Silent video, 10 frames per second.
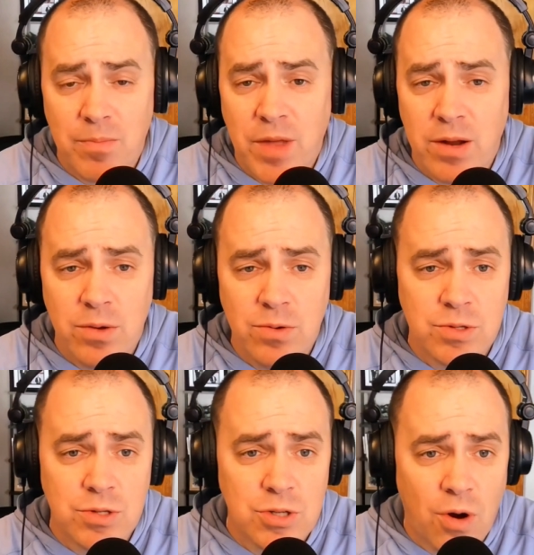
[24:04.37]
update
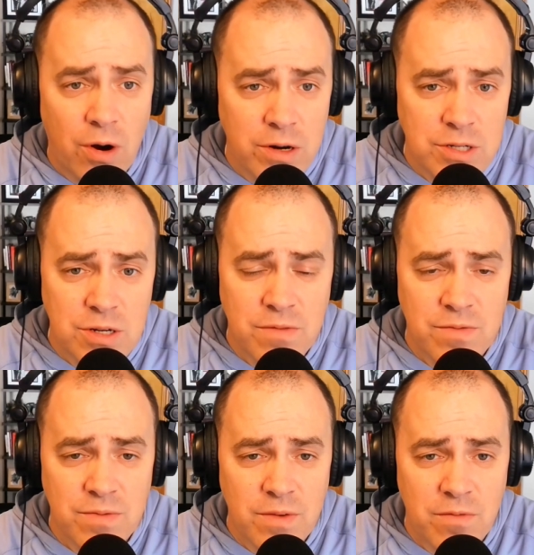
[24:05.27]
who's in charge
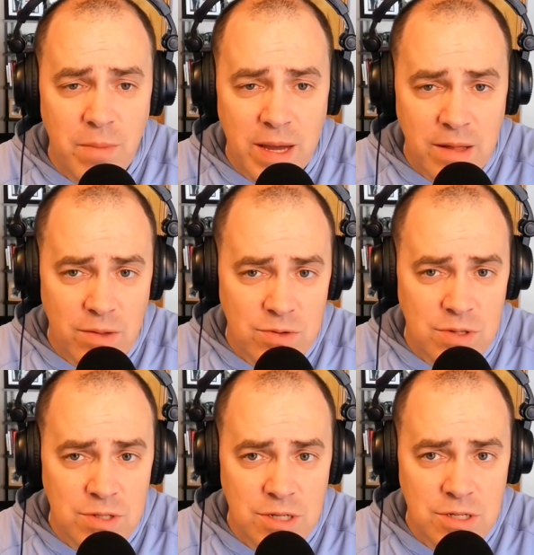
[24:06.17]
of making
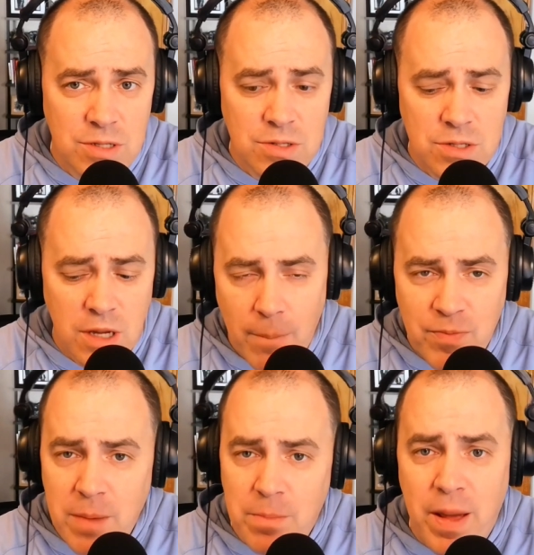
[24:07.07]
those decisions,
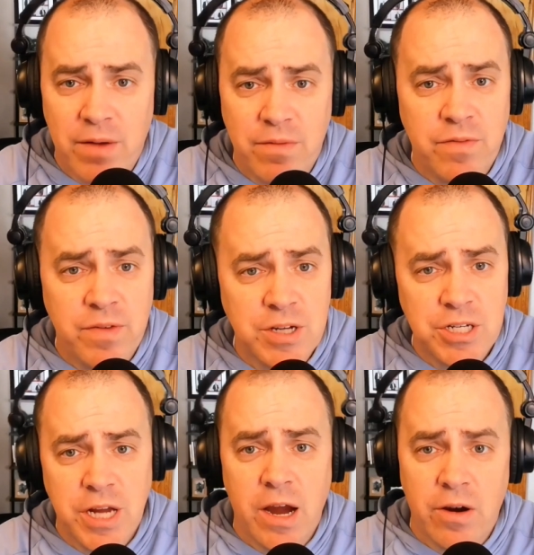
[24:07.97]
update
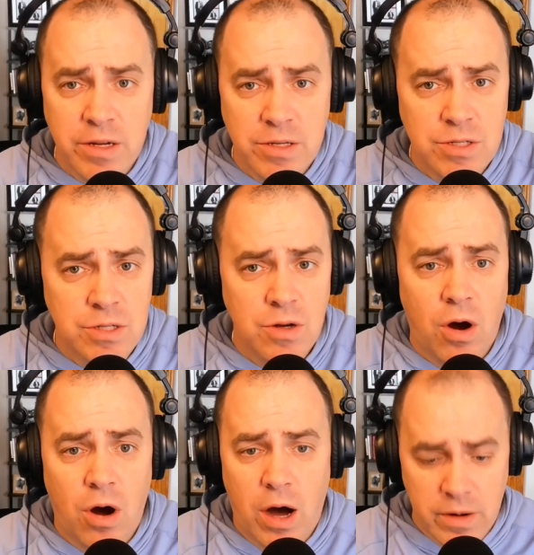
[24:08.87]
beneficiaries
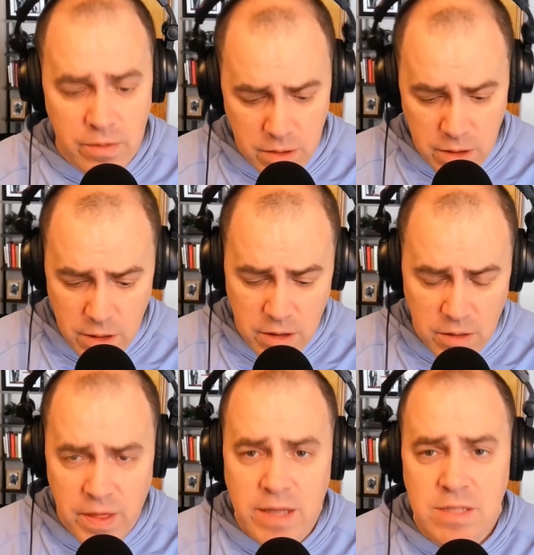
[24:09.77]
on
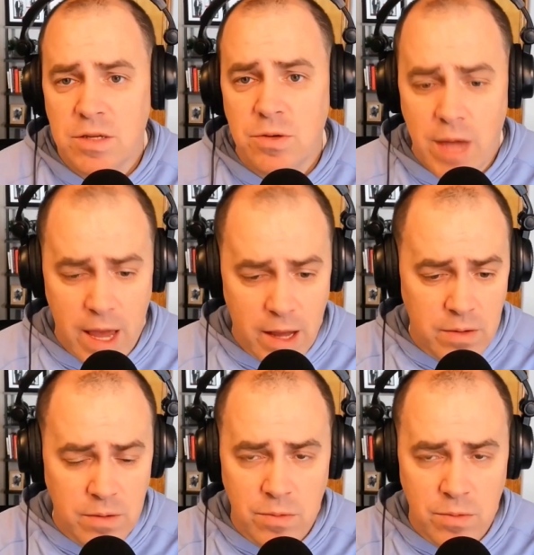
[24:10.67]
things that you can,